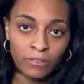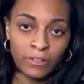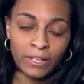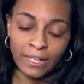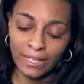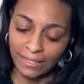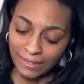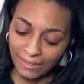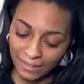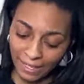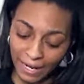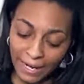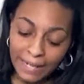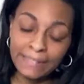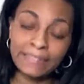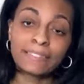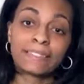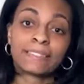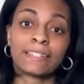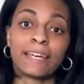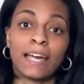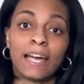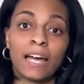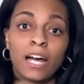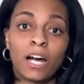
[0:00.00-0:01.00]
and tighten it
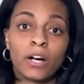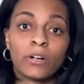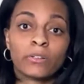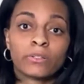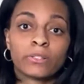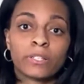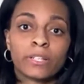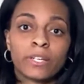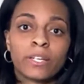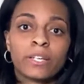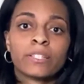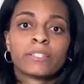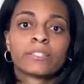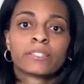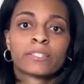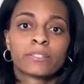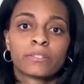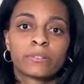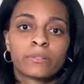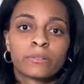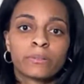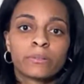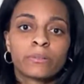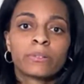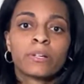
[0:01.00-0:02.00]
down
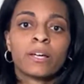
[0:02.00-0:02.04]
until